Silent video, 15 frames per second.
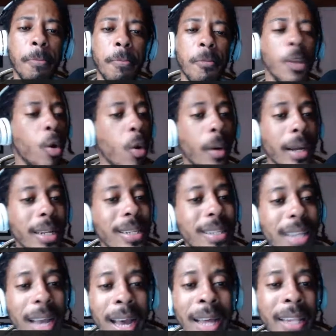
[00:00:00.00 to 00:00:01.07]
You don't
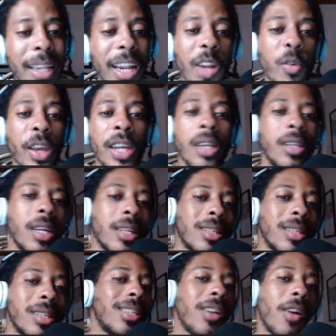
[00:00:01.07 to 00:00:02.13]
understand that I ready just
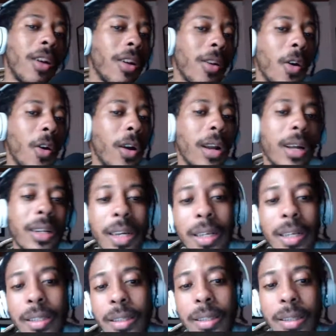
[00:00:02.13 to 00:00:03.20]
to sit on the corner and
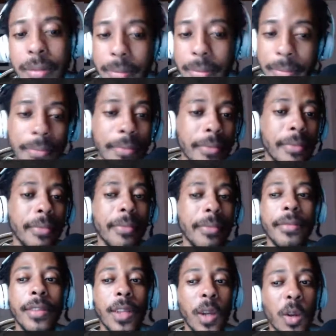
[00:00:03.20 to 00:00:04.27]
just,
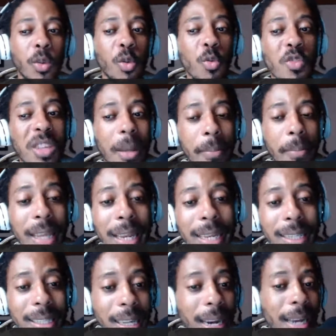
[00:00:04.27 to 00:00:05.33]
do some
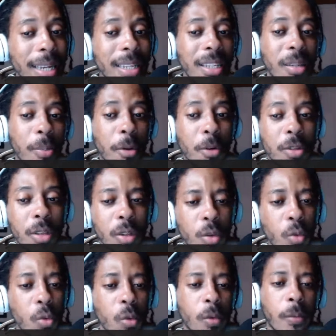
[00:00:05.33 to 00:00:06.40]
things that I ain't supposed to
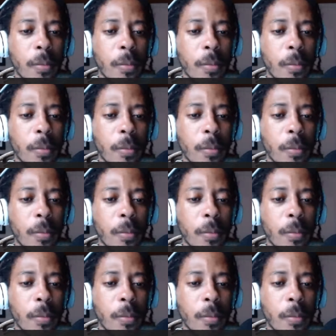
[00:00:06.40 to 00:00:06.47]
do.